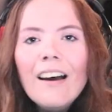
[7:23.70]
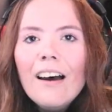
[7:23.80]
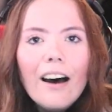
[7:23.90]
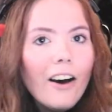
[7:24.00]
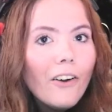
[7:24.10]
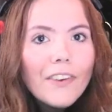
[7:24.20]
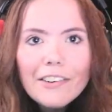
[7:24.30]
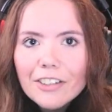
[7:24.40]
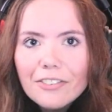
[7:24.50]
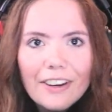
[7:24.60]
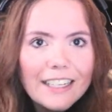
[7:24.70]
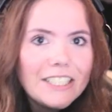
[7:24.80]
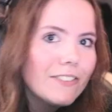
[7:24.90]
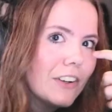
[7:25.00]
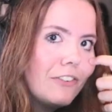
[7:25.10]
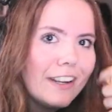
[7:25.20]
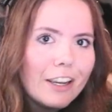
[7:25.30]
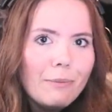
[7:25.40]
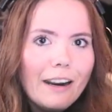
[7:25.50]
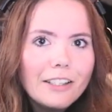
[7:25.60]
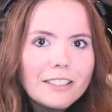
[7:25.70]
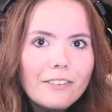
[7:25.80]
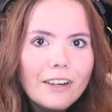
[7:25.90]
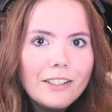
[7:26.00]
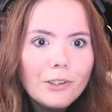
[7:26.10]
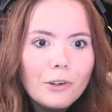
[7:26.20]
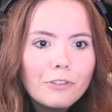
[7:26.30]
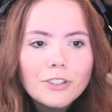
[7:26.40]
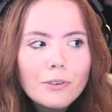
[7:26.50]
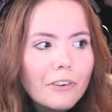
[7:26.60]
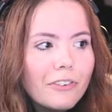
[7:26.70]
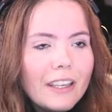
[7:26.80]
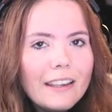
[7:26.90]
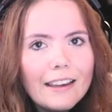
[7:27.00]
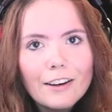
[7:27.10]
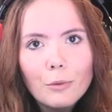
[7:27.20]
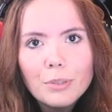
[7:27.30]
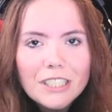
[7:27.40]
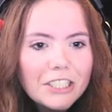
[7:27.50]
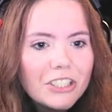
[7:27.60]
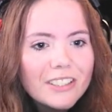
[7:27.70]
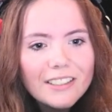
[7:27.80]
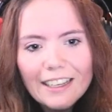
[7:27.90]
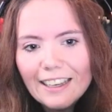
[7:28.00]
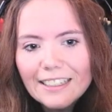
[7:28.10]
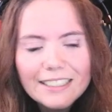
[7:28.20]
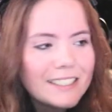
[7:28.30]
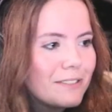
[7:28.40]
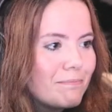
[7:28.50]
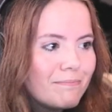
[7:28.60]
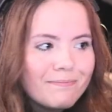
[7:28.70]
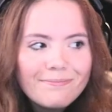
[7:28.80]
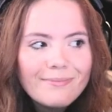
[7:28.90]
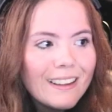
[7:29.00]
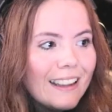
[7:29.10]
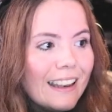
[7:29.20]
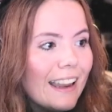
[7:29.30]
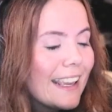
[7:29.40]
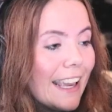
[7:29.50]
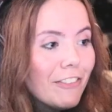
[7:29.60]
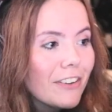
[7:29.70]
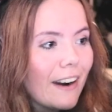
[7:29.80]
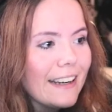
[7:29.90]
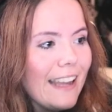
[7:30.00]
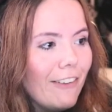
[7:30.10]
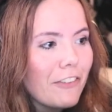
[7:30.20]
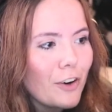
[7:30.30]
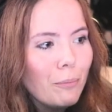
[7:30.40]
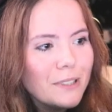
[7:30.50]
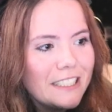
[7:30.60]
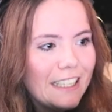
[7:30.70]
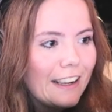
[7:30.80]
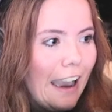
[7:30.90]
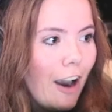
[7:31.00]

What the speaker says: All different things you want to think about when doing photography and composition, and like even right now with composition, like how